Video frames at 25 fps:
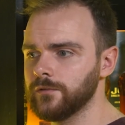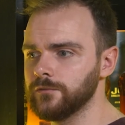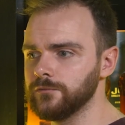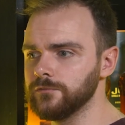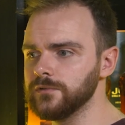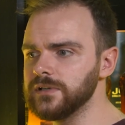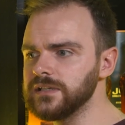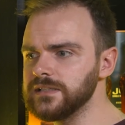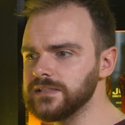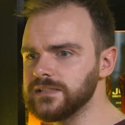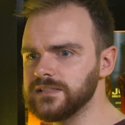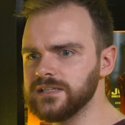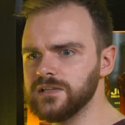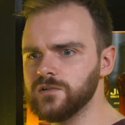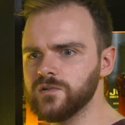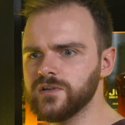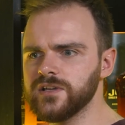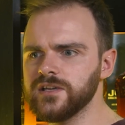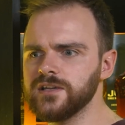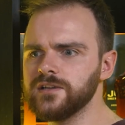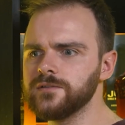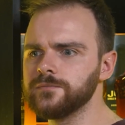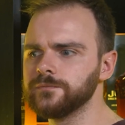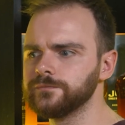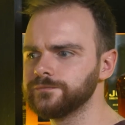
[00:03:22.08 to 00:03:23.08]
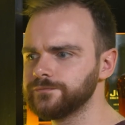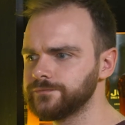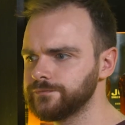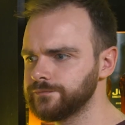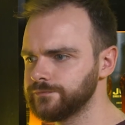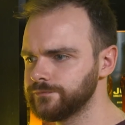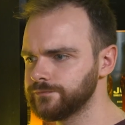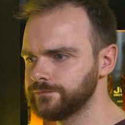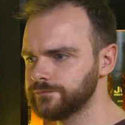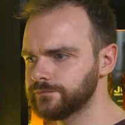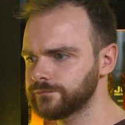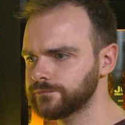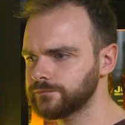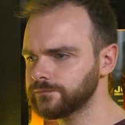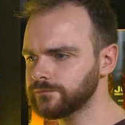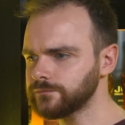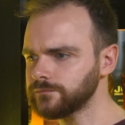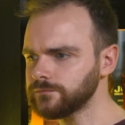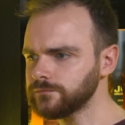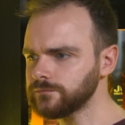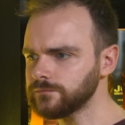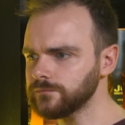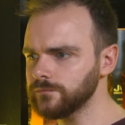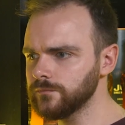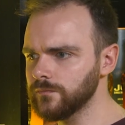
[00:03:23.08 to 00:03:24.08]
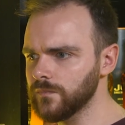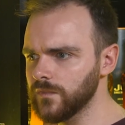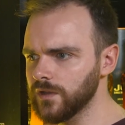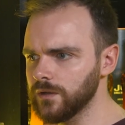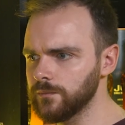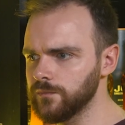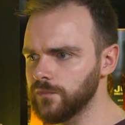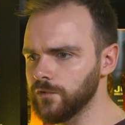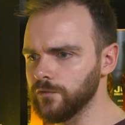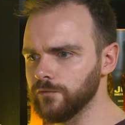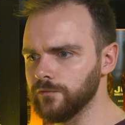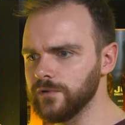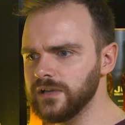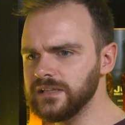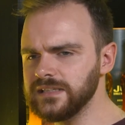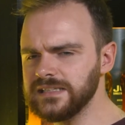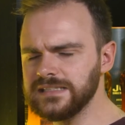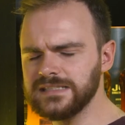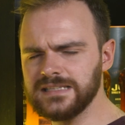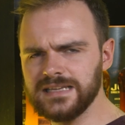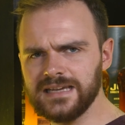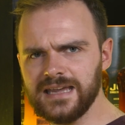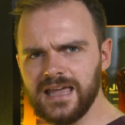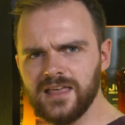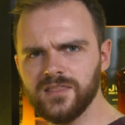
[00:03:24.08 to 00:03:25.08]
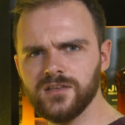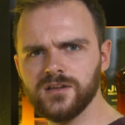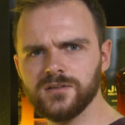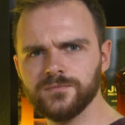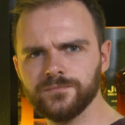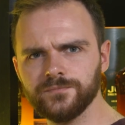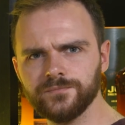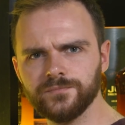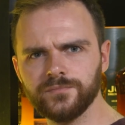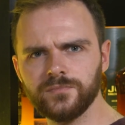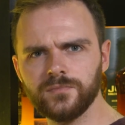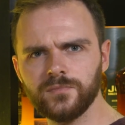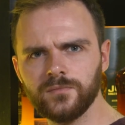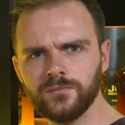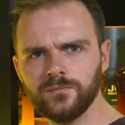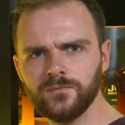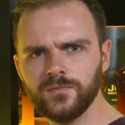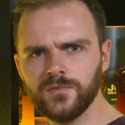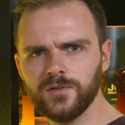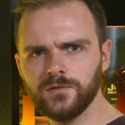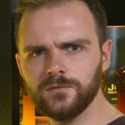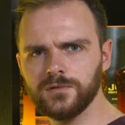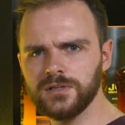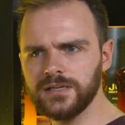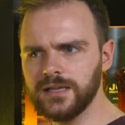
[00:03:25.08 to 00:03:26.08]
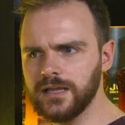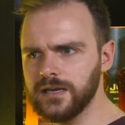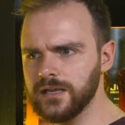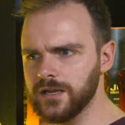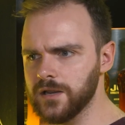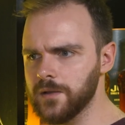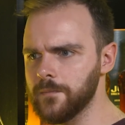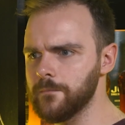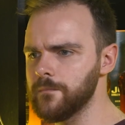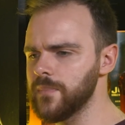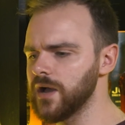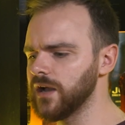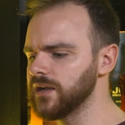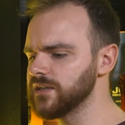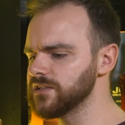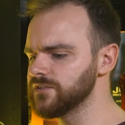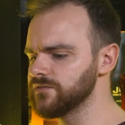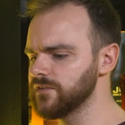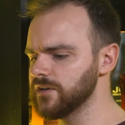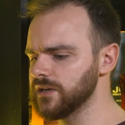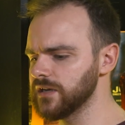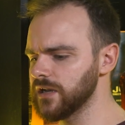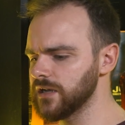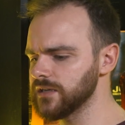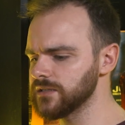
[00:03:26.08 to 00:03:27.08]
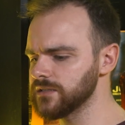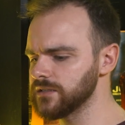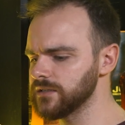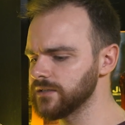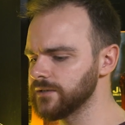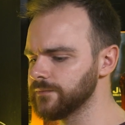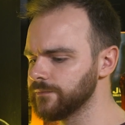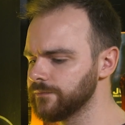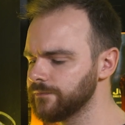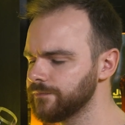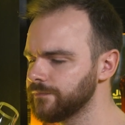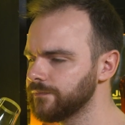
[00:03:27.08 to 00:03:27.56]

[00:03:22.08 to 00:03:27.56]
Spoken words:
Really silky, but really together. Really kind of combines very nicely.